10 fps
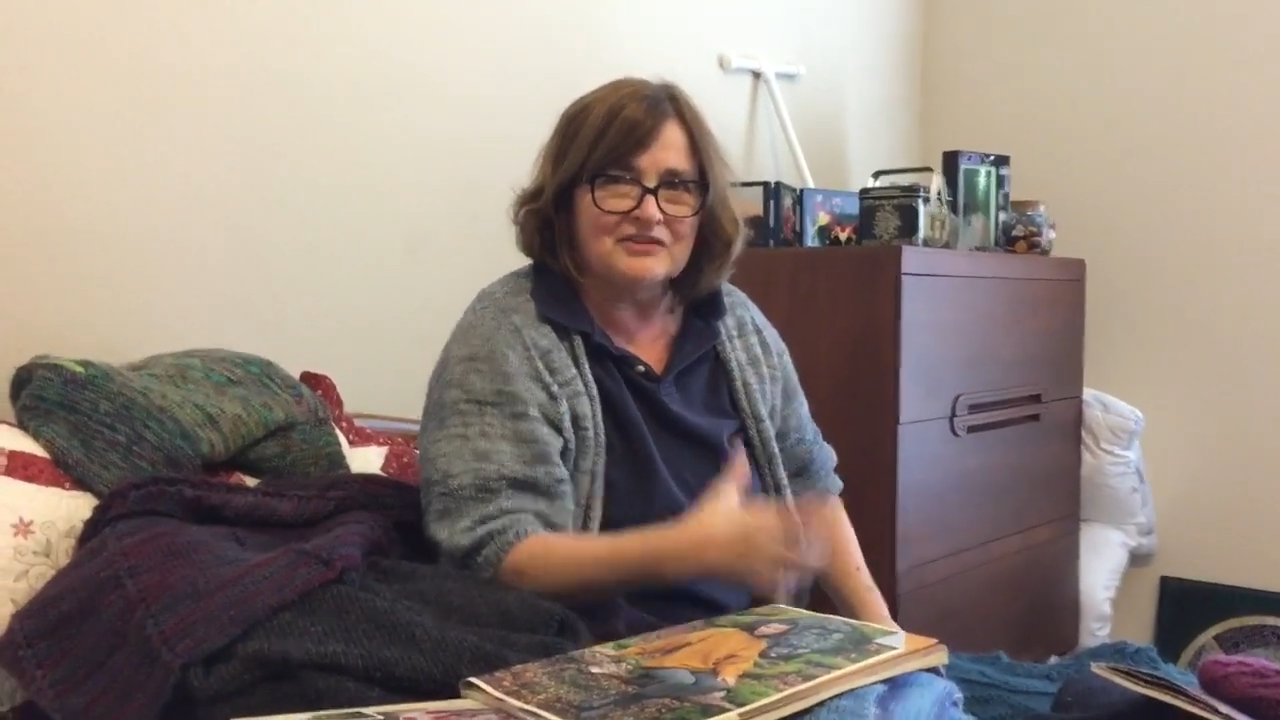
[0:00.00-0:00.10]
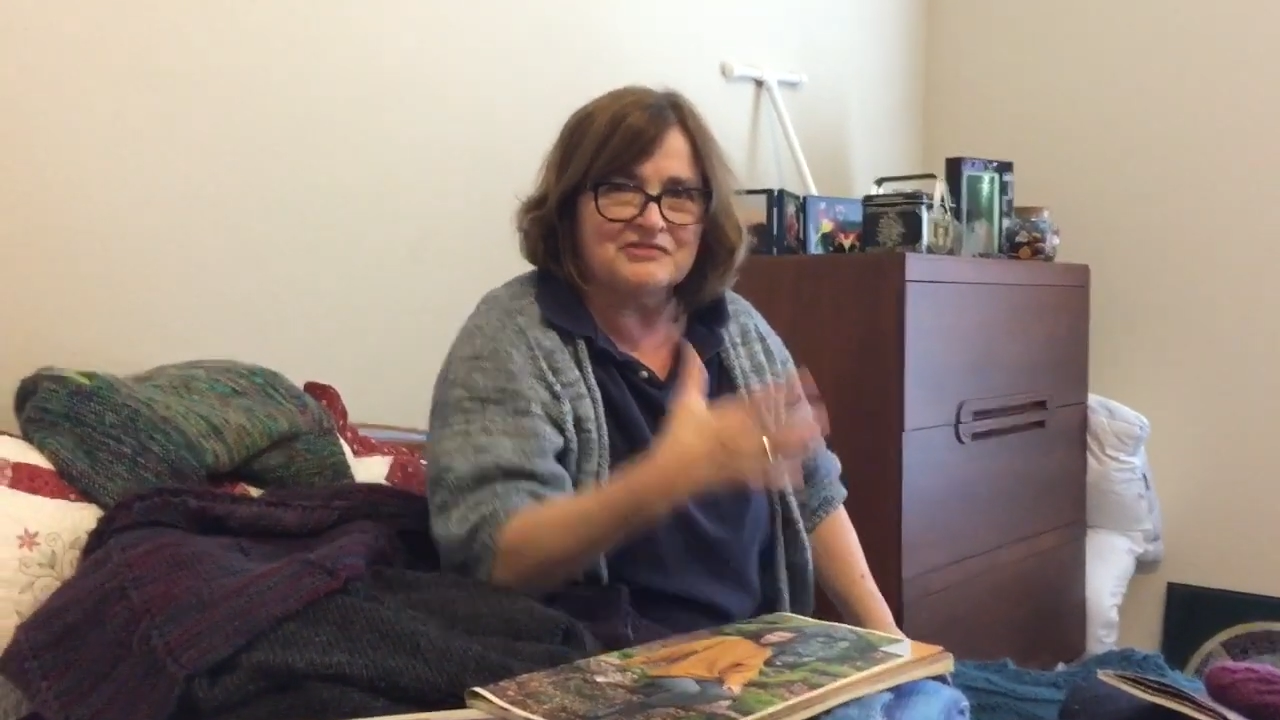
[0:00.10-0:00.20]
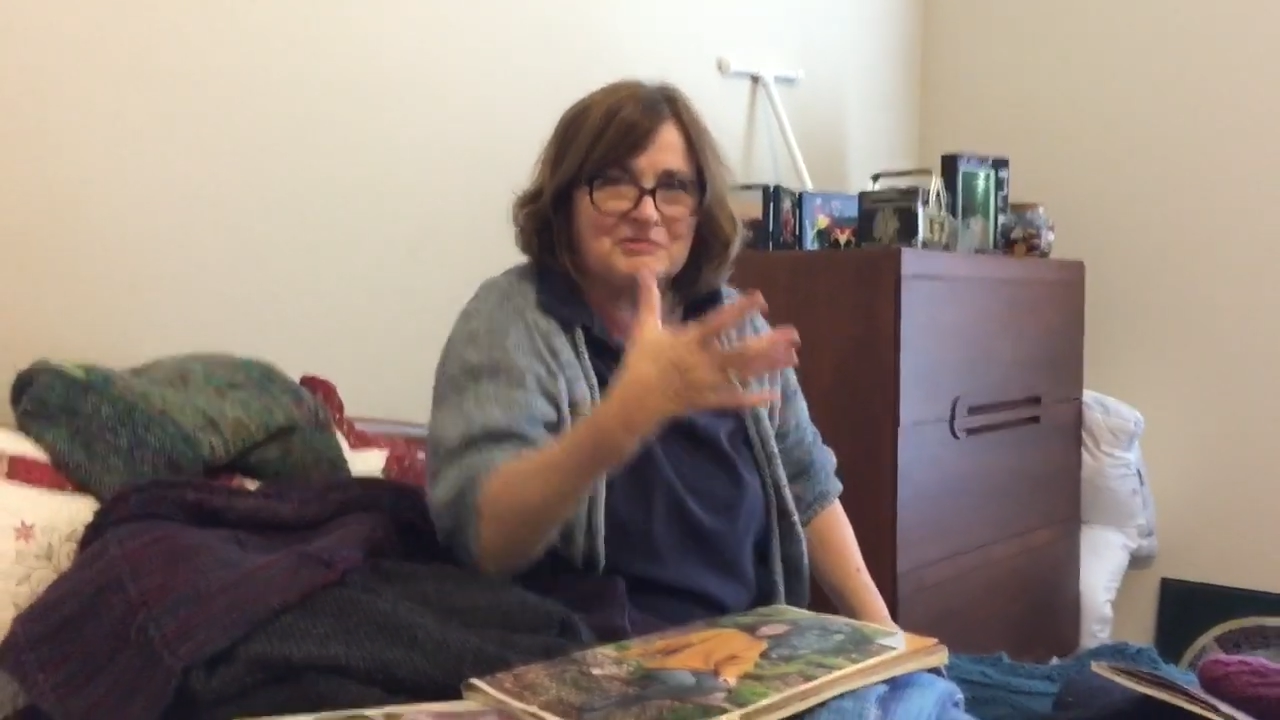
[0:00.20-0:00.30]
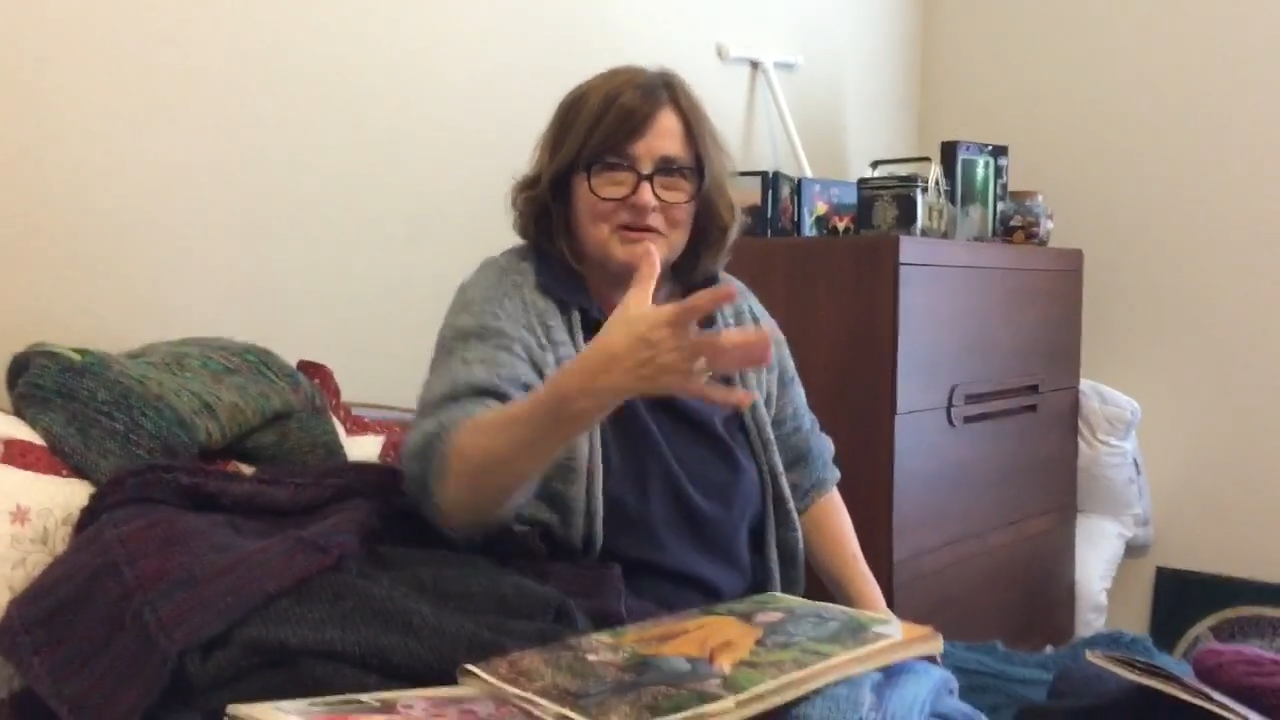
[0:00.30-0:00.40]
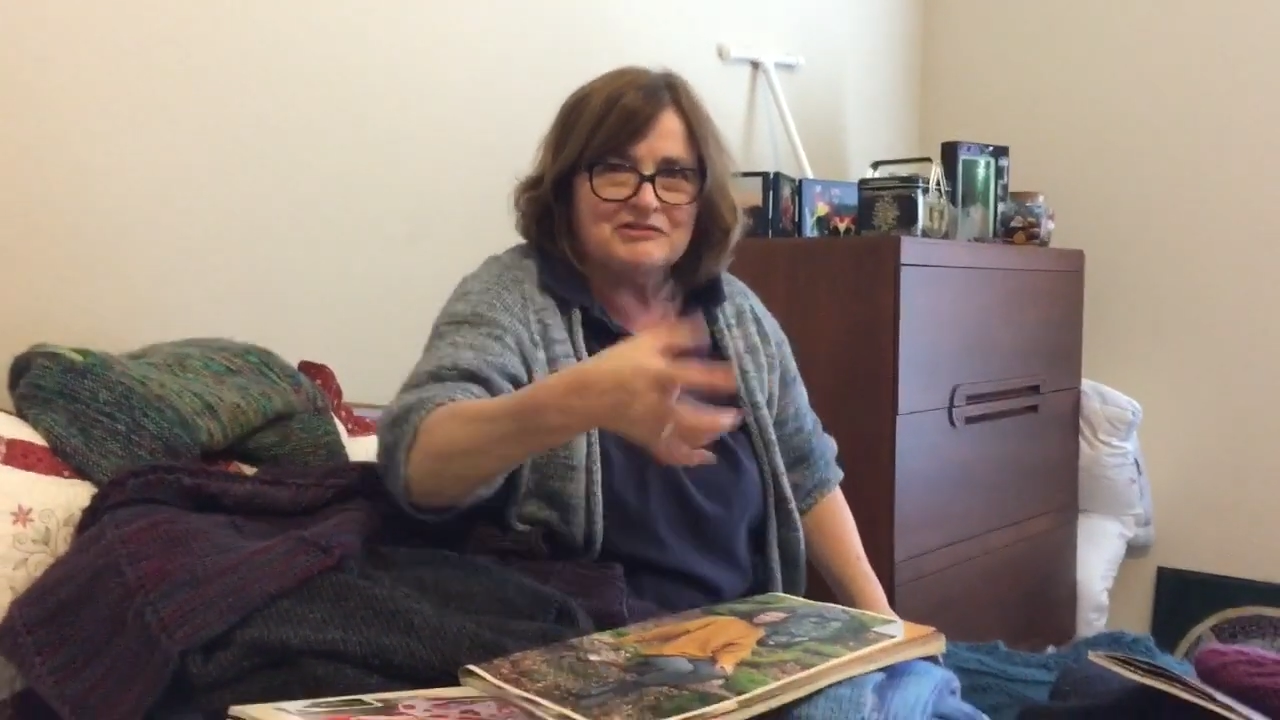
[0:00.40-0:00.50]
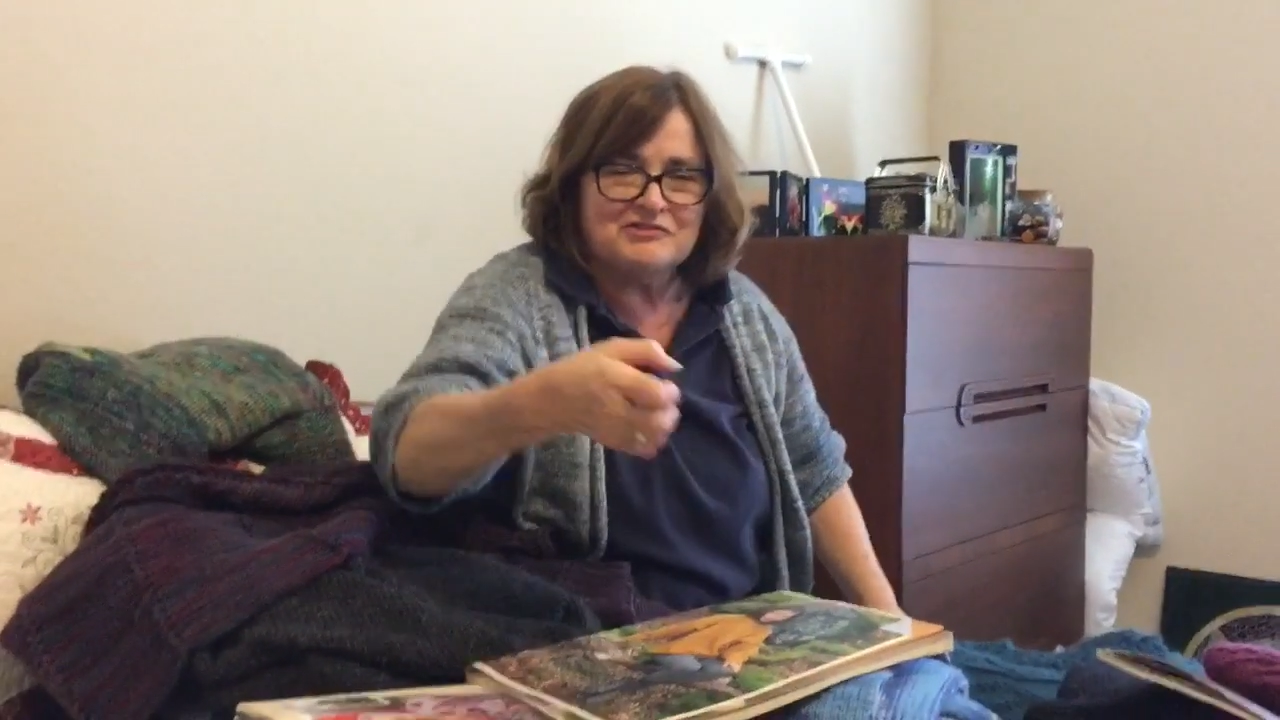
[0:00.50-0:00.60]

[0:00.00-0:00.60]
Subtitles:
a sweater